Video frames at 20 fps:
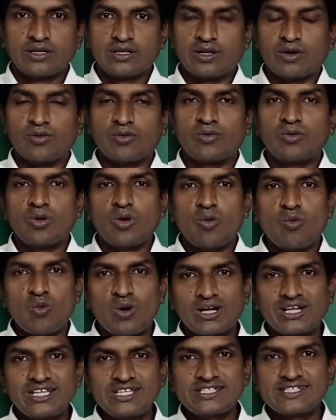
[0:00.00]
Now,
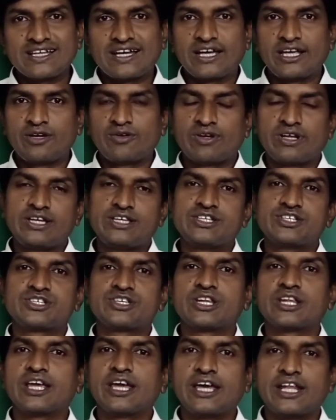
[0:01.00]
what is
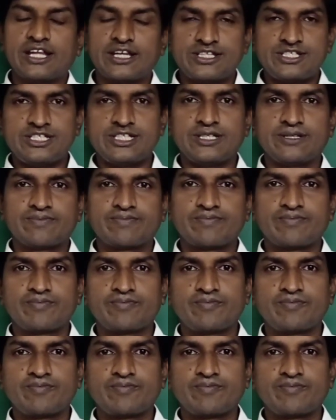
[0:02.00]
ionization energy?